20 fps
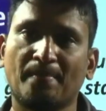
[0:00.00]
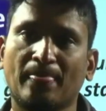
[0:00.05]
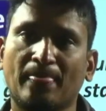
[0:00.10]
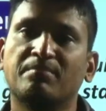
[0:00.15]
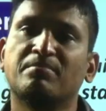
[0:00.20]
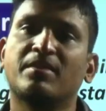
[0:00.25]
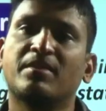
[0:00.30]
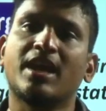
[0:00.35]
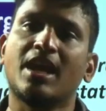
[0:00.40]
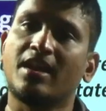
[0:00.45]

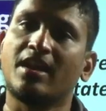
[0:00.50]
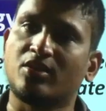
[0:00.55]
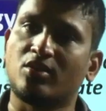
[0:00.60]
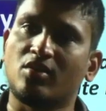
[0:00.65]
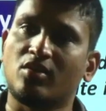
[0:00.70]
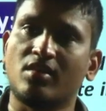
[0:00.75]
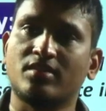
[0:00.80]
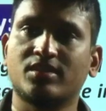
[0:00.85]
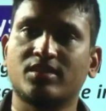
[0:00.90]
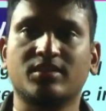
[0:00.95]
by
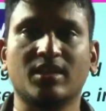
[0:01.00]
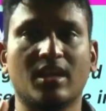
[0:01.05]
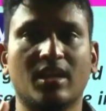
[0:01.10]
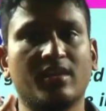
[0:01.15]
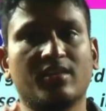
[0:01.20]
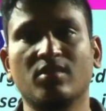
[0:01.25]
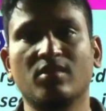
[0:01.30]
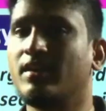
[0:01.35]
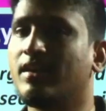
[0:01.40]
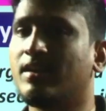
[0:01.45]
electrolysis,
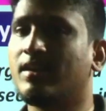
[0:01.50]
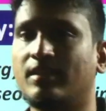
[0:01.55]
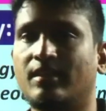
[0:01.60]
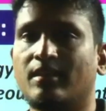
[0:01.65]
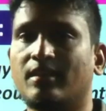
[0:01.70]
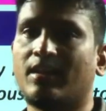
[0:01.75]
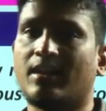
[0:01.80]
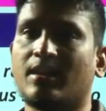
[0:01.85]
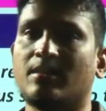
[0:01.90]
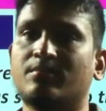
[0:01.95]
electrolytic
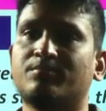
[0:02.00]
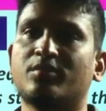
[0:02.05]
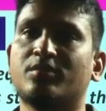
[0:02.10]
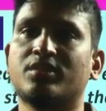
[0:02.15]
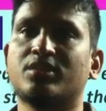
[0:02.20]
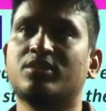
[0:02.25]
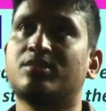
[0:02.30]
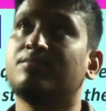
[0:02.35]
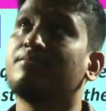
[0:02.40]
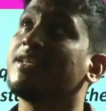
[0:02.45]

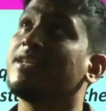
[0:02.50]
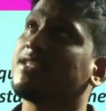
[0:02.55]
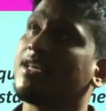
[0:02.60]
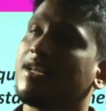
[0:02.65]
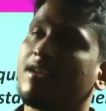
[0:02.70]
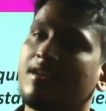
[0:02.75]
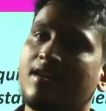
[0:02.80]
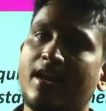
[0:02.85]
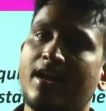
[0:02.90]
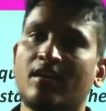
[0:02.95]
decomposition, by
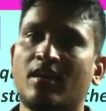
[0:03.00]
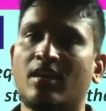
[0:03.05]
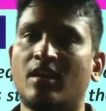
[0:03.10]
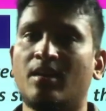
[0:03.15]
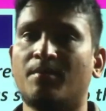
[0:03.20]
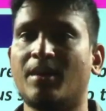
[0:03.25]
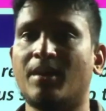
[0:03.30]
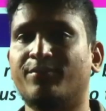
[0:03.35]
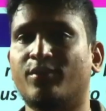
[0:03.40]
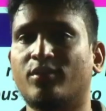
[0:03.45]
sunlight,
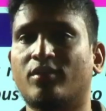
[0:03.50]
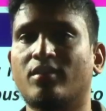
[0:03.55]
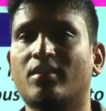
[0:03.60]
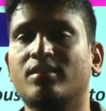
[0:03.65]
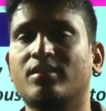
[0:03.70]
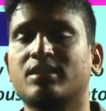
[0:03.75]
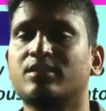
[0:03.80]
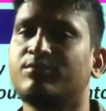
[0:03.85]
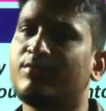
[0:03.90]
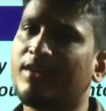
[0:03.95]
by
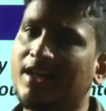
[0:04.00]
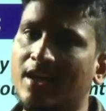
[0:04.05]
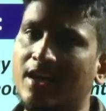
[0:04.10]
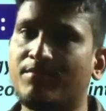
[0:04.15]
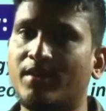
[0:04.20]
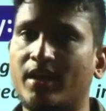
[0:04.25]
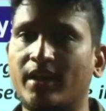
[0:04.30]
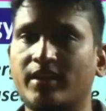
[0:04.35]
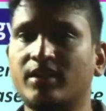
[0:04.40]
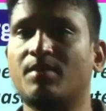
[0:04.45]
photolysis. We can
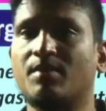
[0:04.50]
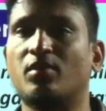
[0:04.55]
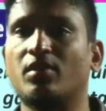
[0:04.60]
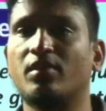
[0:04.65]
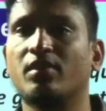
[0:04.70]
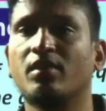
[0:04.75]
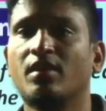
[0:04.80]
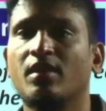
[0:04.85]
break the bond.